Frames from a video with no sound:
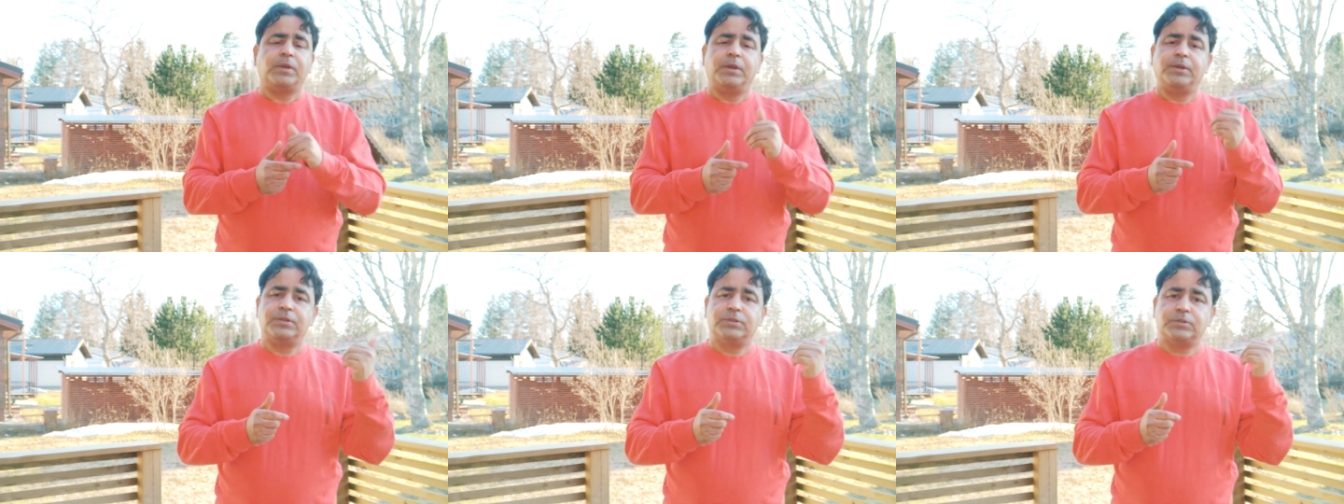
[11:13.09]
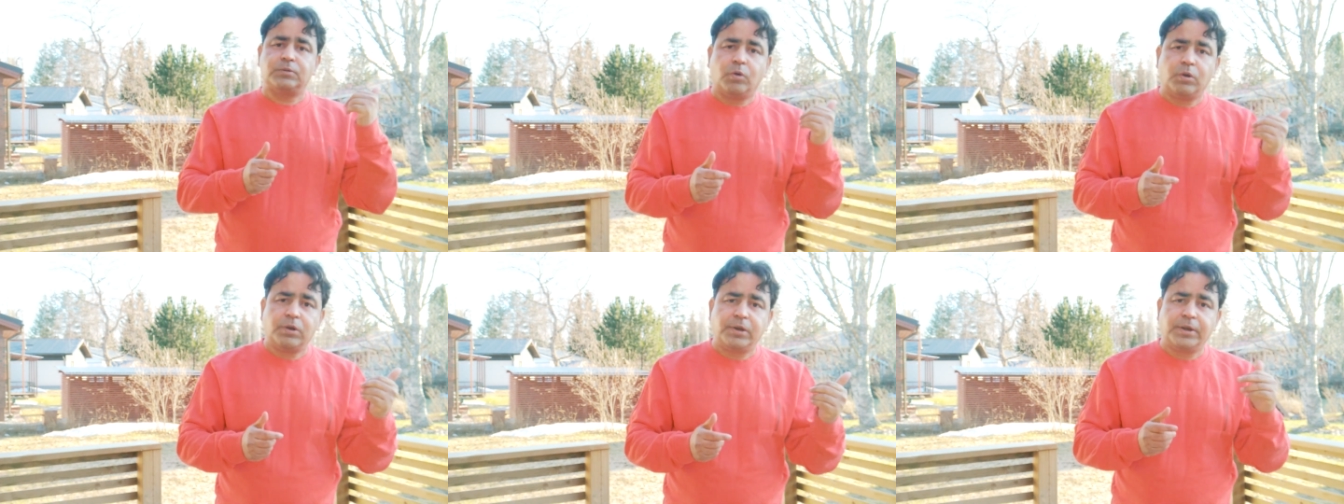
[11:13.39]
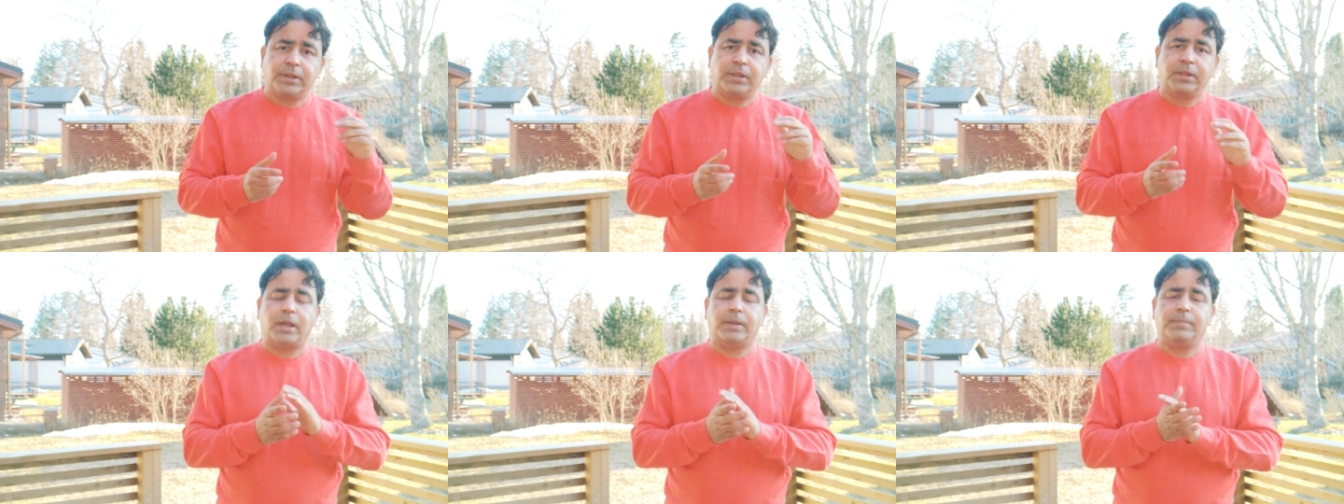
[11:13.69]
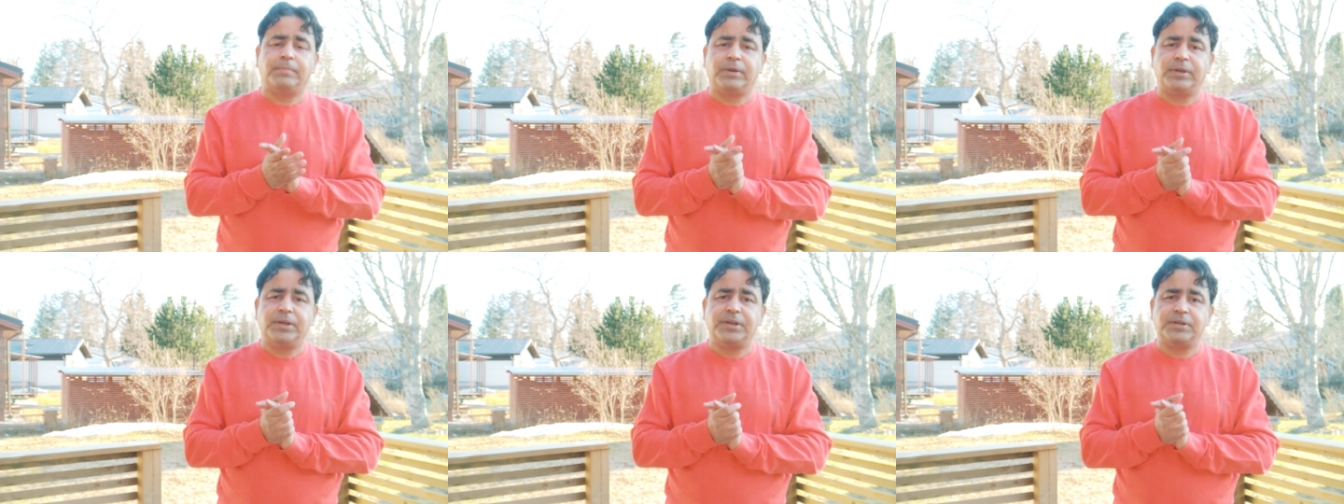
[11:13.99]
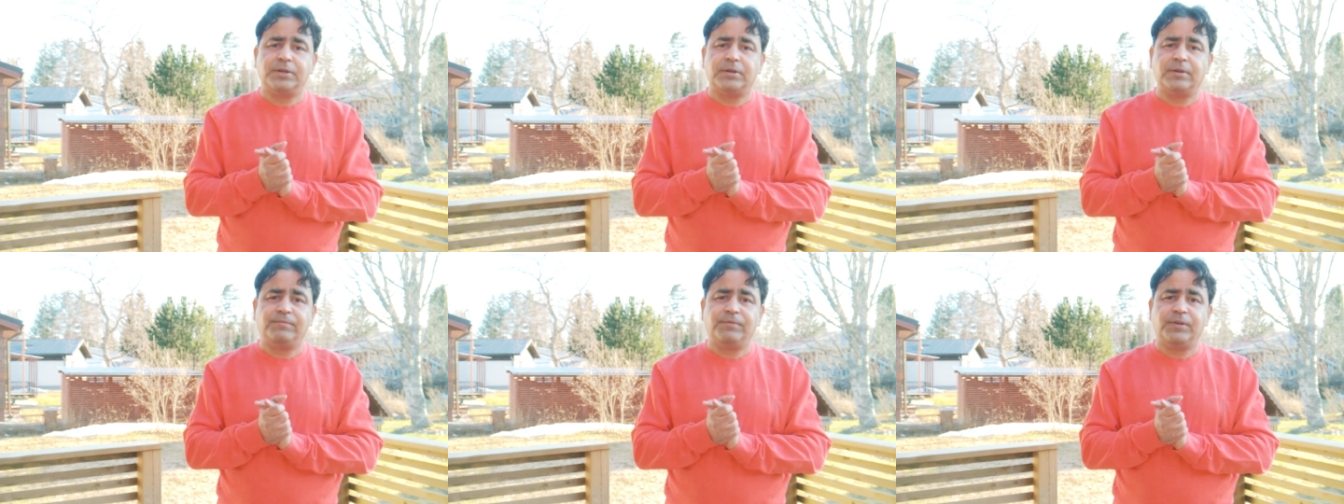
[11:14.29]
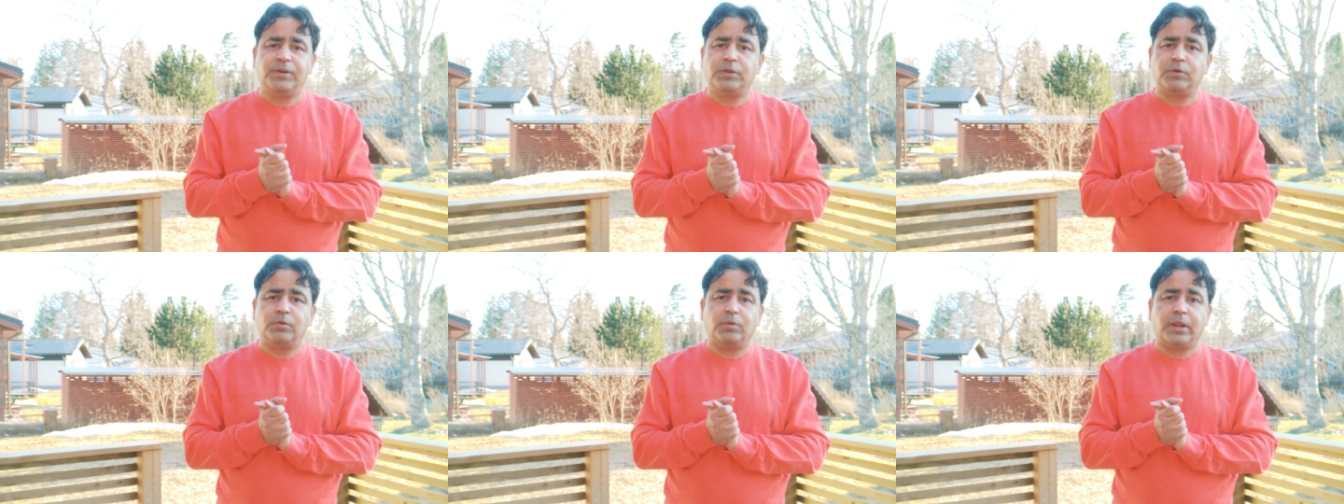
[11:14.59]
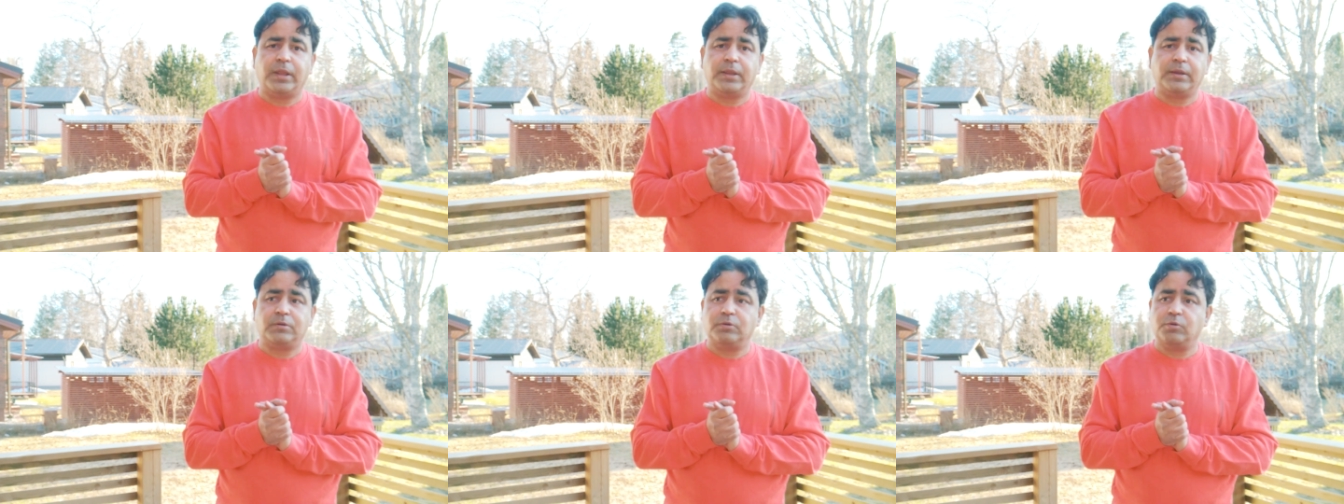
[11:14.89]
it is already, I created a video
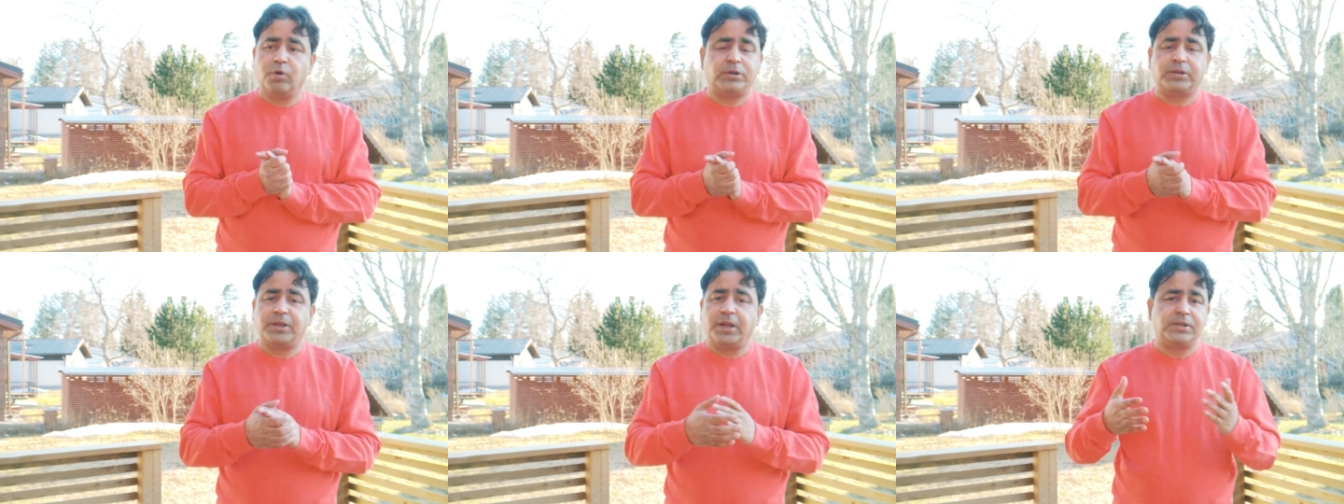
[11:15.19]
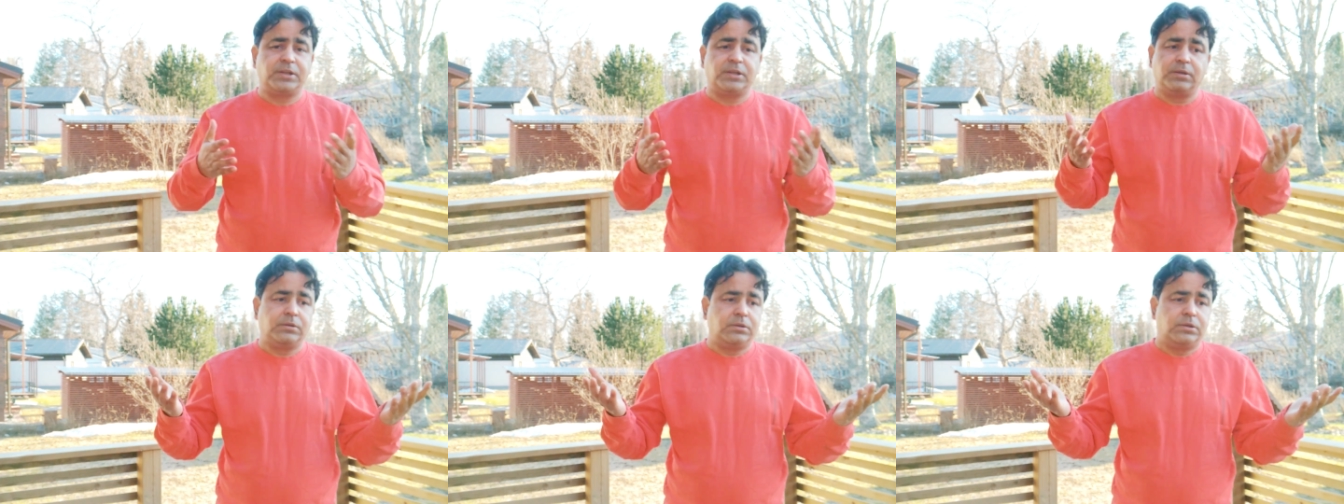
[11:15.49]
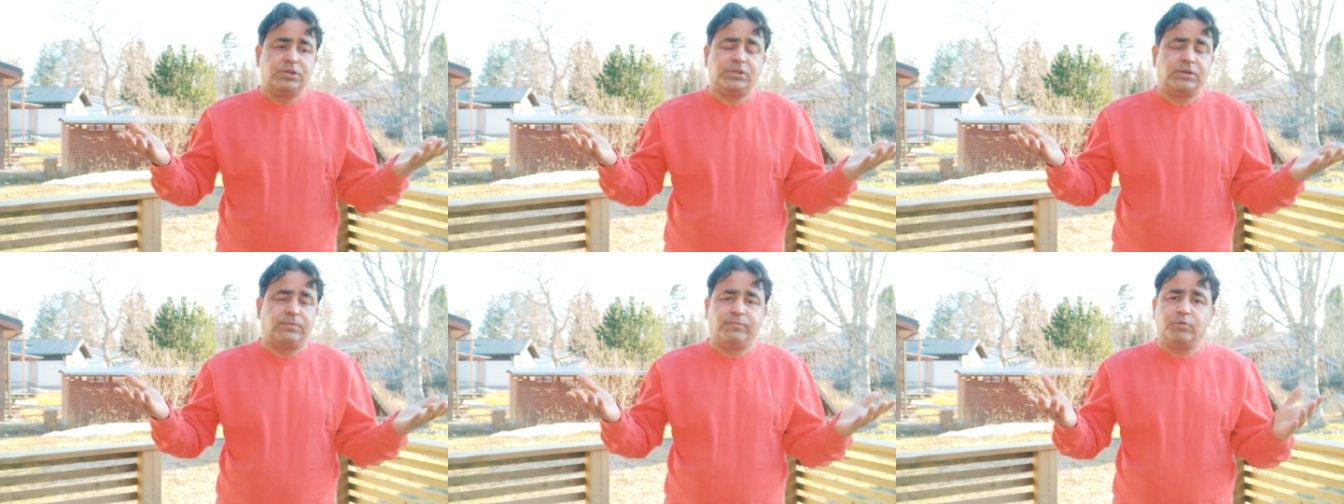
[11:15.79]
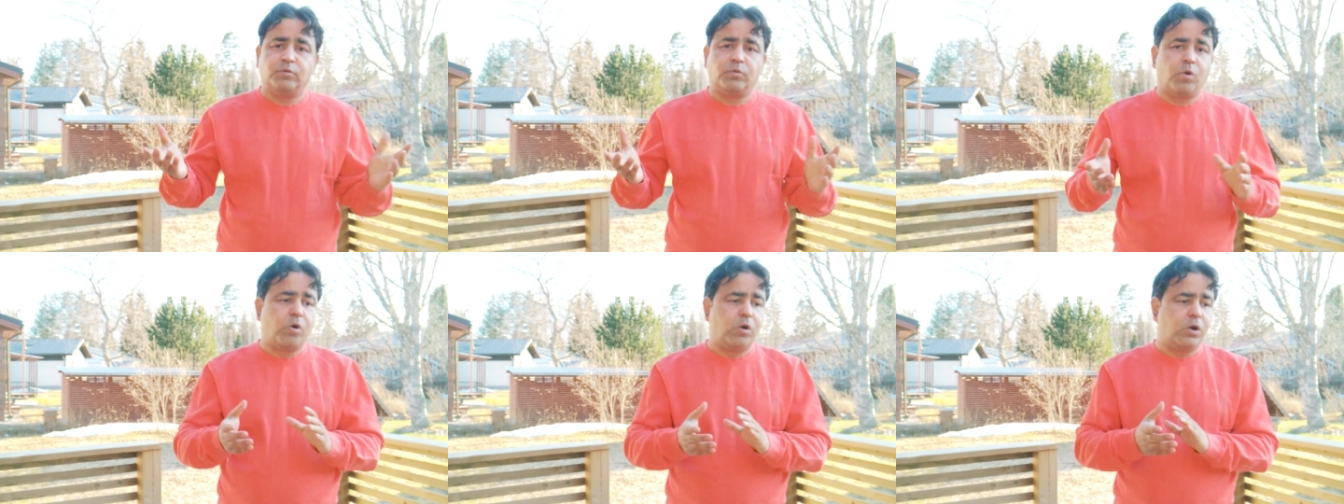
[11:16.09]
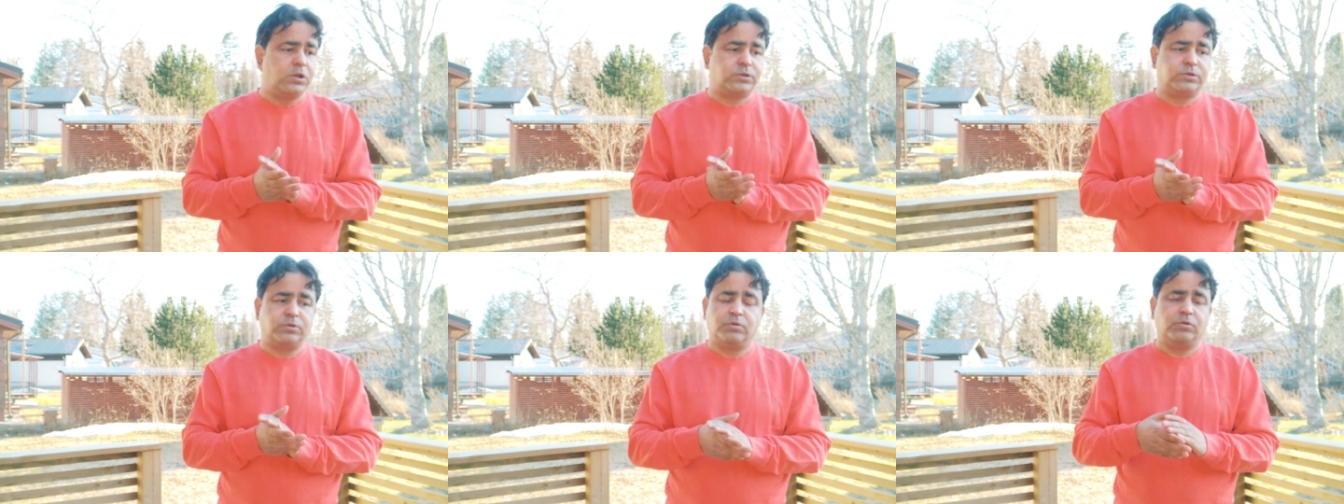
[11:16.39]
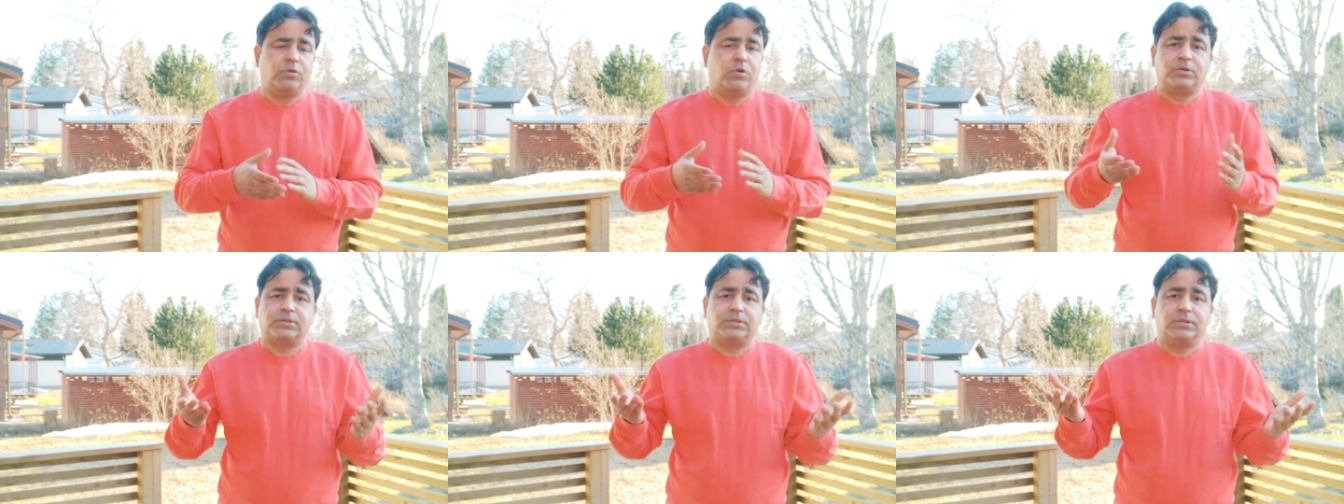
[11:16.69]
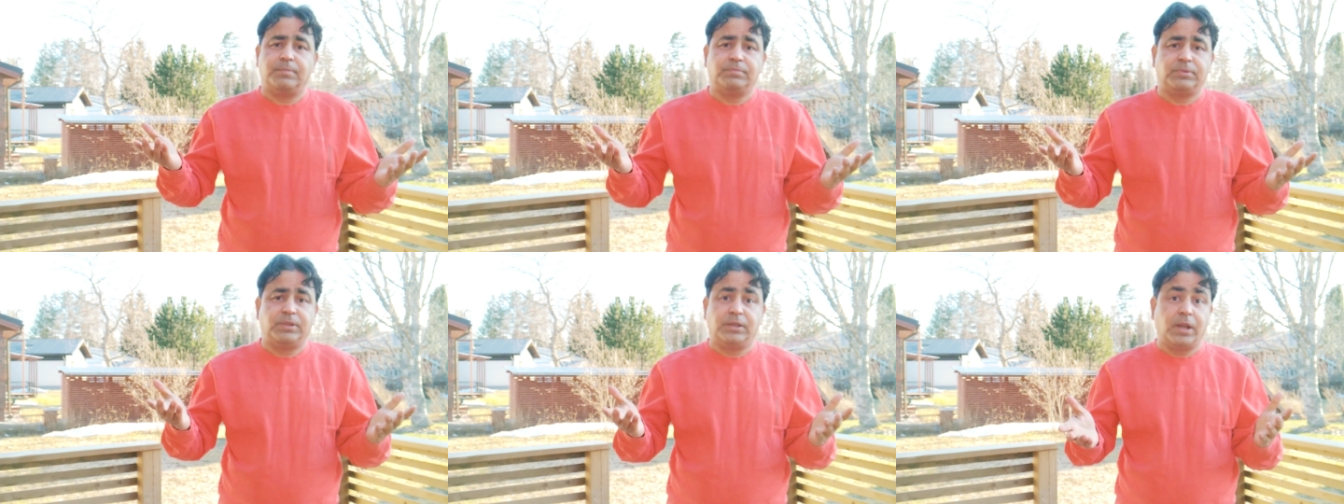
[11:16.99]
like not getting interview calls or not
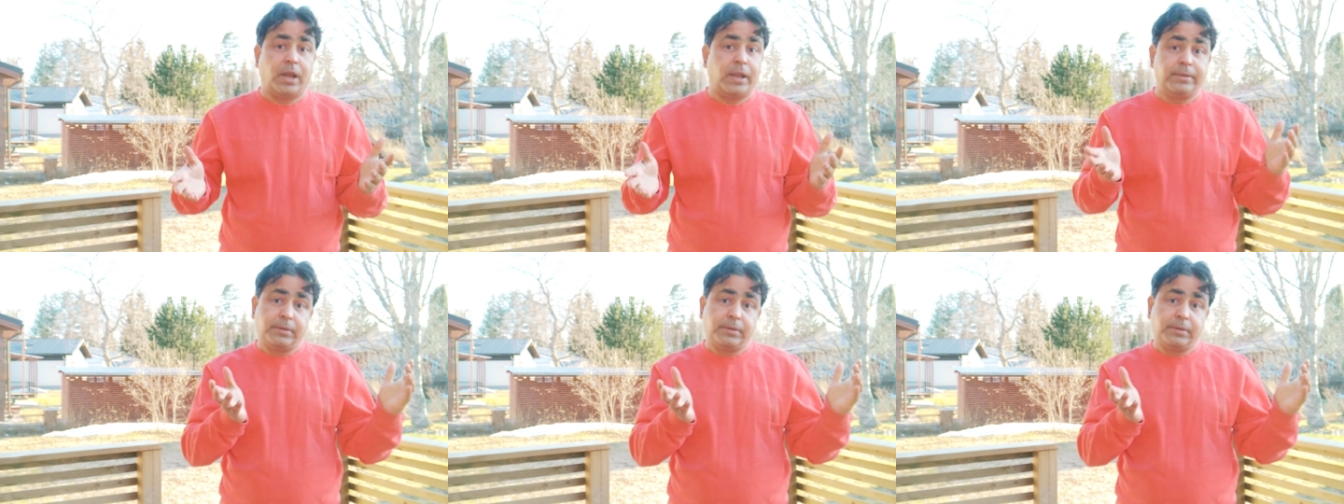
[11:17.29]
something.